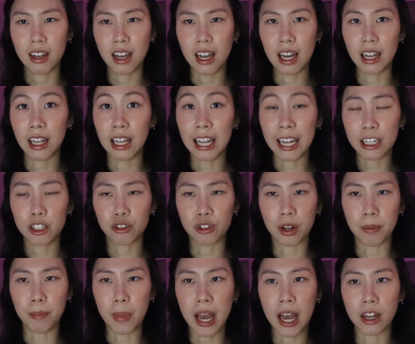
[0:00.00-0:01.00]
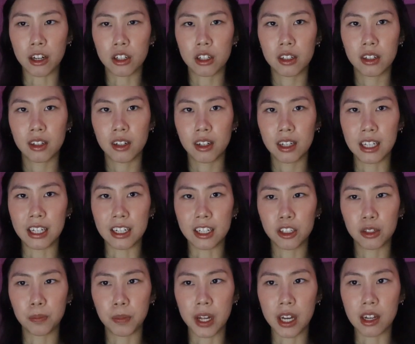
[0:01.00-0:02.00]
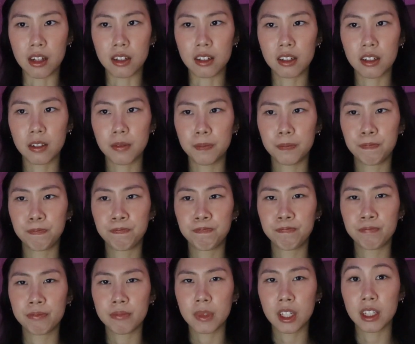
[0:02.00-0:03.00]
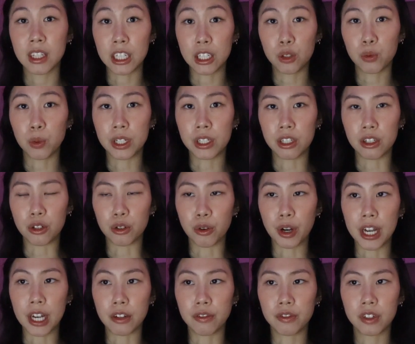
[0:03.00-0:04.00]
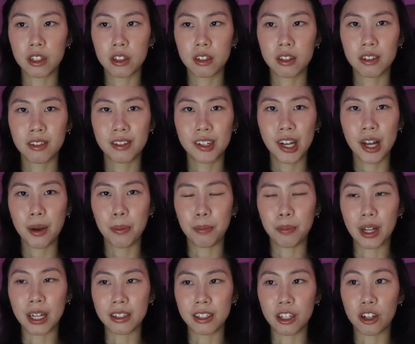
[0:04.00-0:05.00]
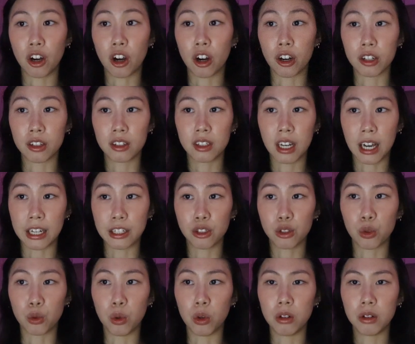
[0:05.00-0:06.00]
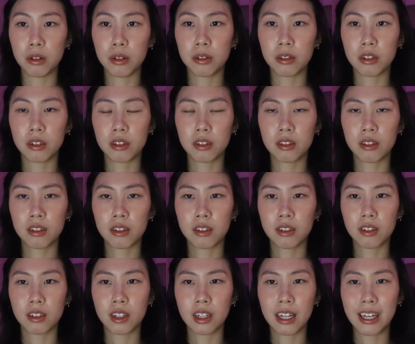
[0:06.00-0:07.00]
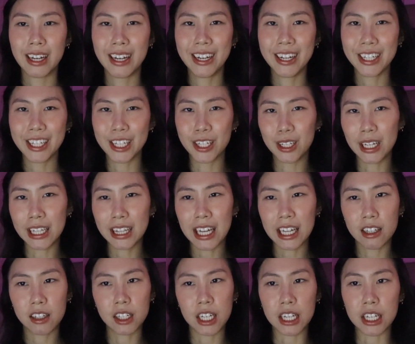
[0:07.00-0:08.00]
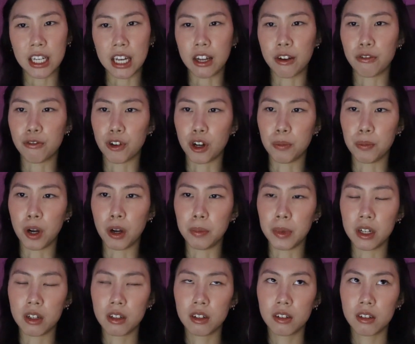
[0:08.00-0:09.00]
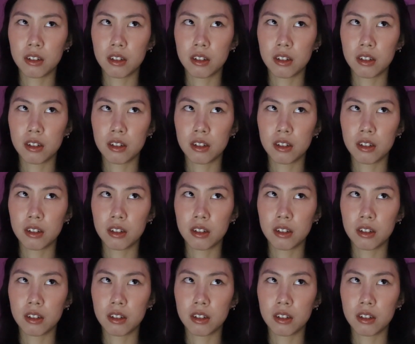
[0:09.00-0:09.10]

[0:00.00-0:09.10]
An electric match, he explains. This one's engraved. Blessed Hearts High School. You let that sink in for a moment.